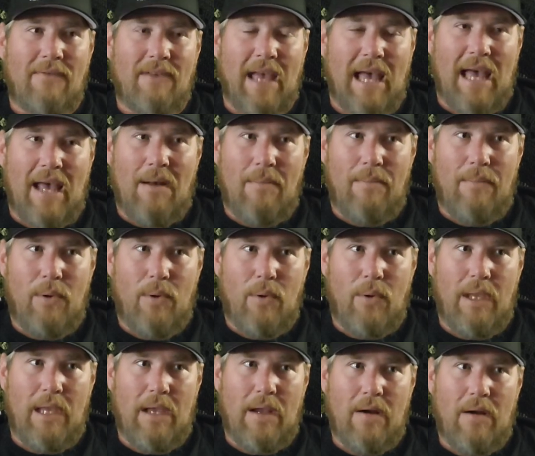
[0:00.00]
got a
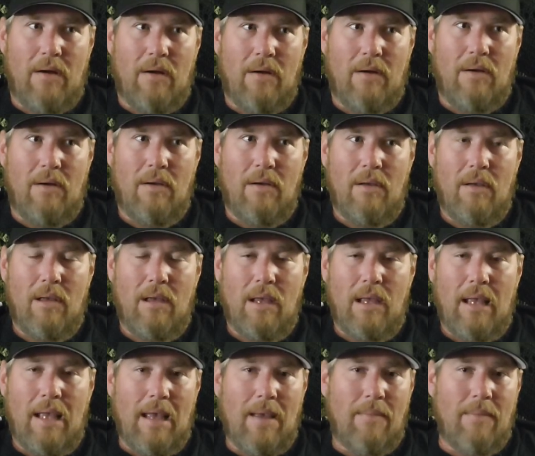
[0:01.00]
bow here.
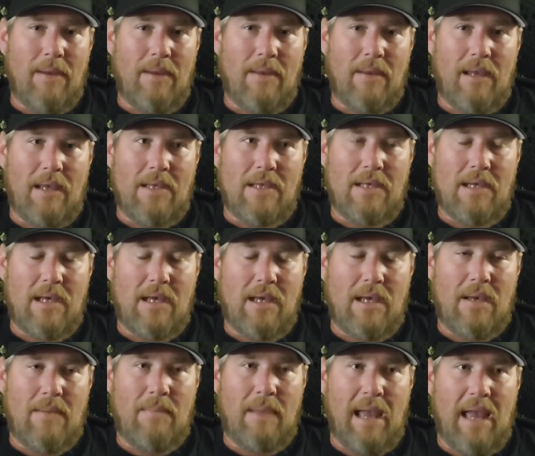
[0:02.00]
It's
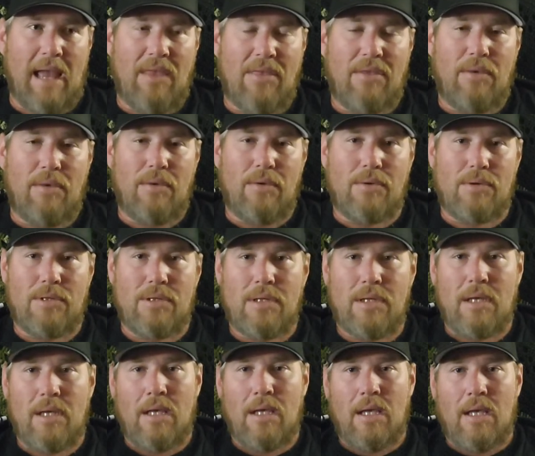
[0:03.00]
a Matthews.
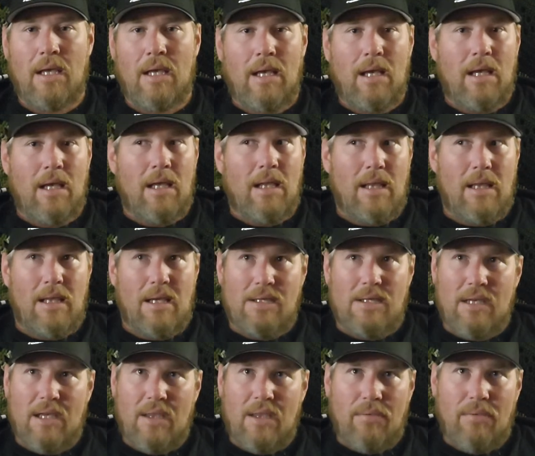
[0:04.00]
I think
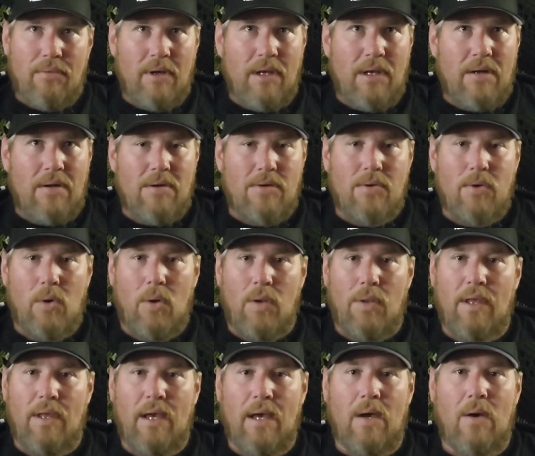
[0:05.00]
it's like 3 years
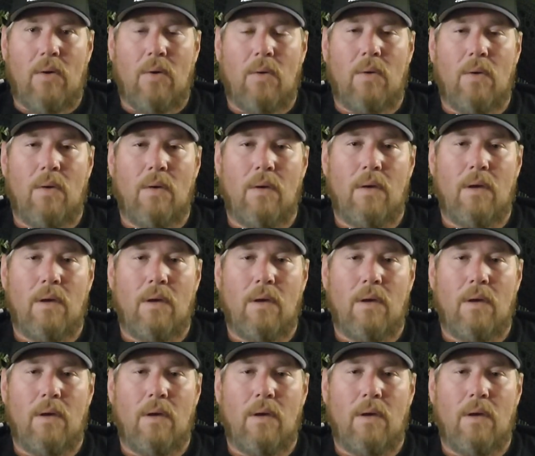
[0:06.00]
old now.